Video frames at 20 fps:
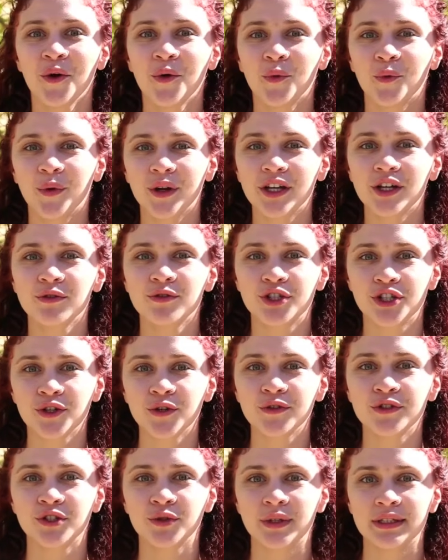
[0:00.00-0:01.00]
When you
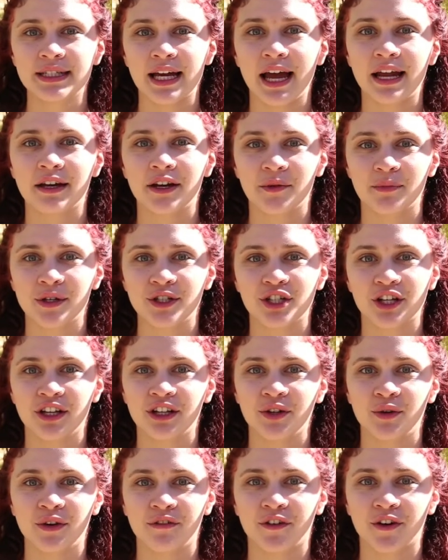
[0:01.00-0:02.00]
choose to attend a
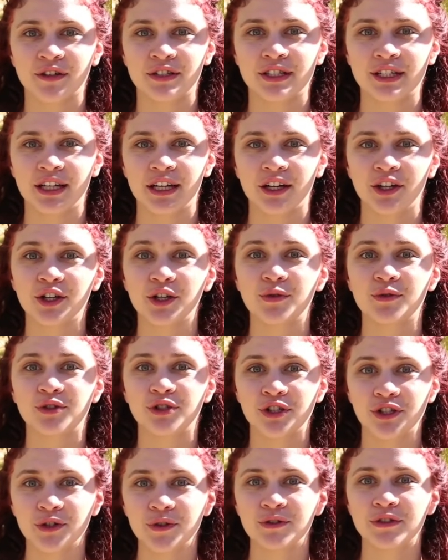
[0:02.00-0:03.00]
Michigan university, you
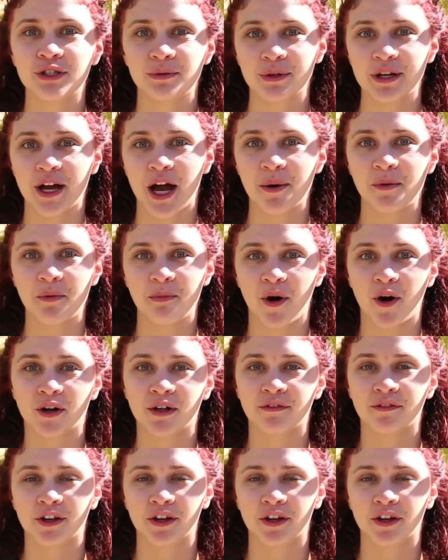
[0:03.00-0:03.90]
choose to become a part of